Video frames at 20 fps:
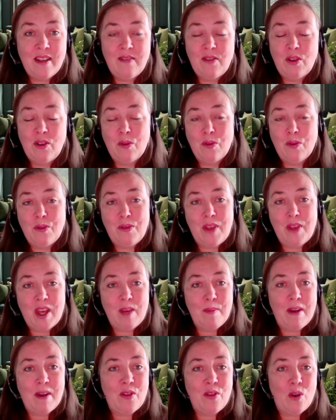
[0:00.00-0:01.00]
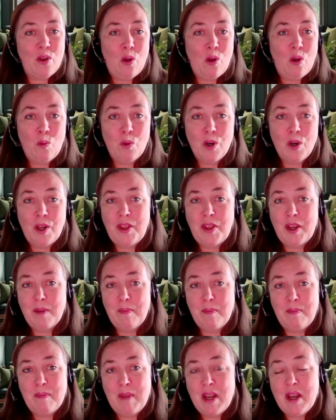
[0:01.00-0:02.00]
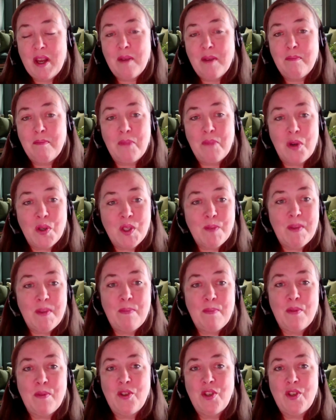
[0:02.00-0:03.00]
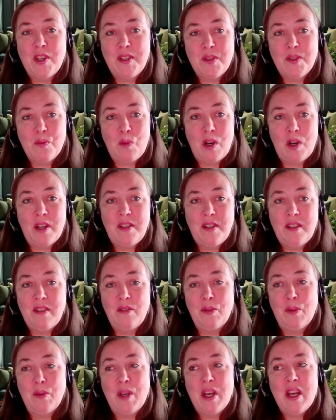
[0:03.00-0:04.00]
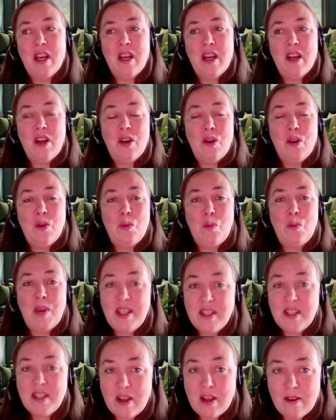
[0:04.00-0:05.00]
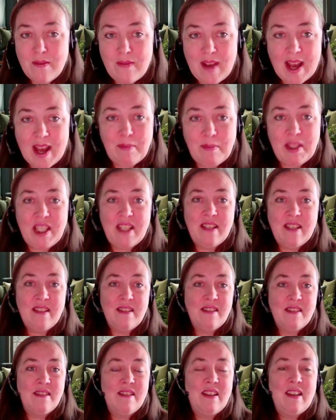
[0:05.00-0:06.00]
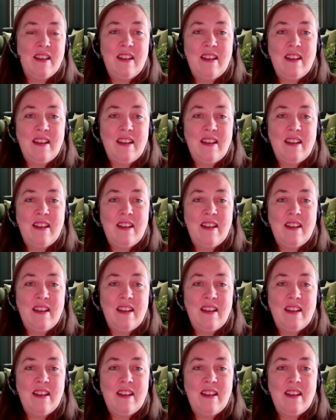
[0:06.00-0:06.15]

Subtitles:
If you think about the whole world, there most people just want to raise their families,